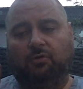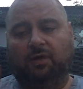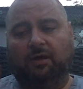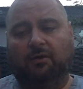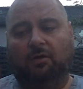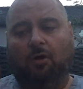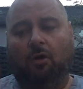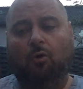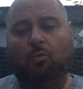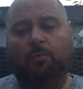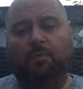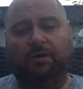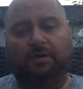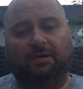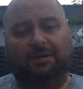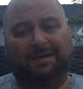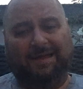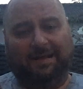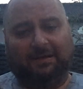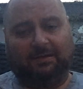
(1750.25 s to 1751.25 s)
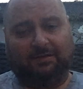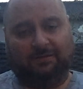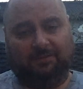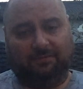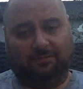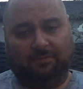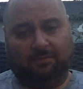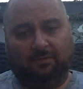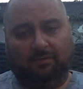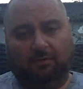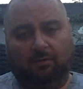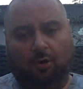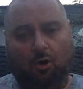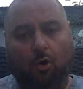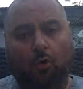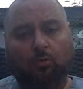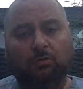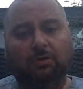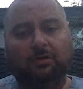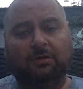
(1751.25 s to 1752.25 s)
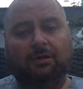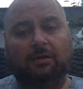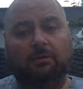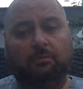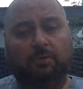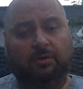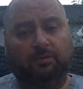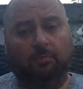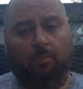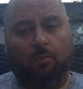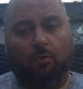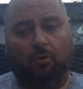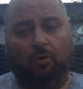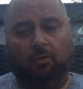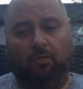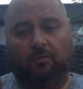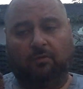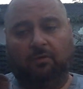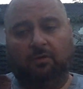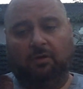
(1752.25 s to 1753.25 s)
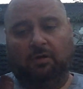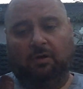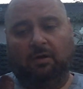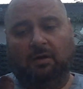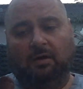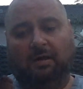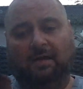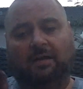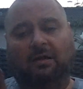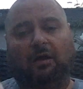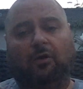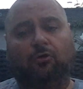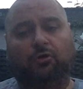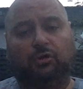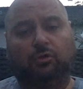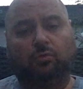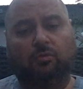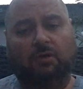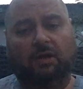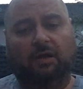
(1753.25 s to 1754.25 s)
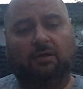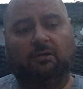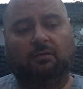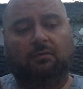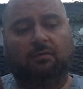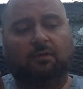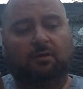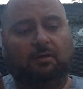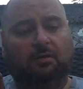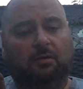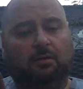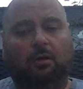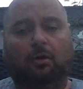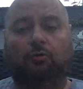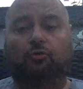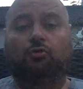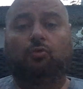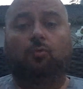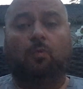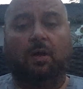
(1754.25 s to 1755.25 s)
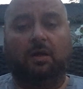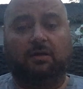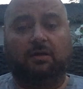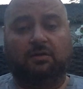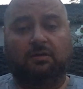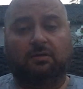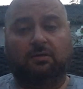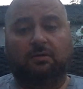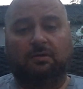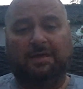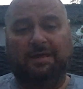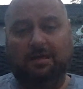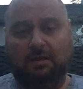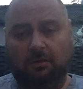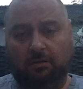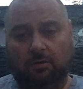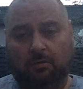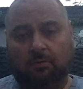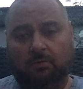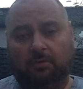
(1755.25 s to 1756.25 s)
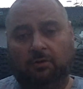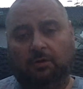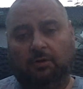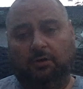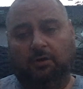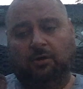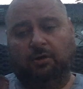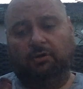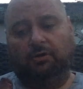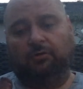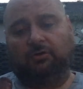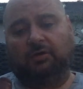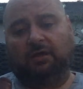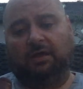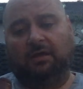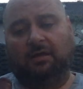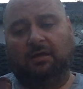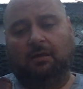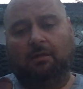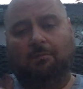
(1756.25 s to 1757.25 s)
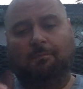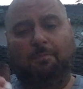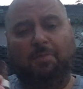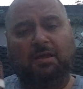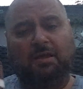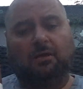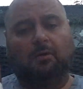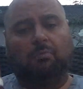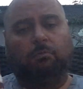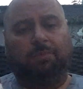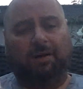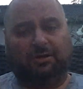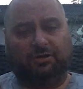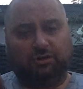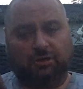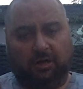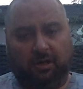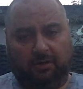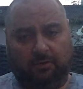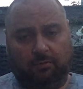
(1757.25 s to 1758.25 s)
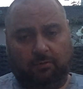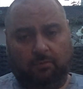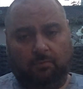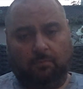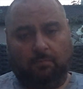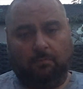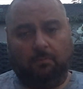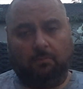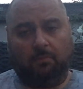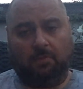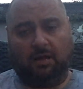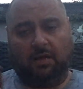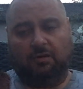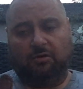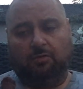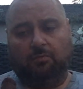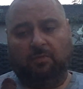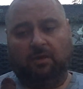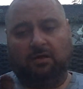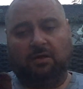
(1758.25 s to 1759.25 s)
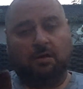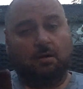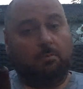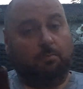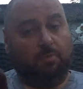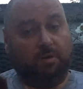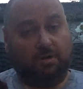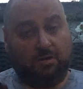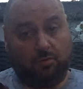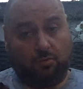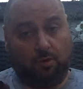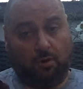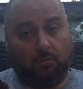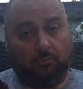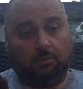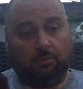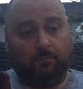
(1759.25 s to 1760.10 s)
open that hole a little bit more. And how do you do that? There are 2 ways. Either you're taking a bigger punch cutter and you're making a bigger hole,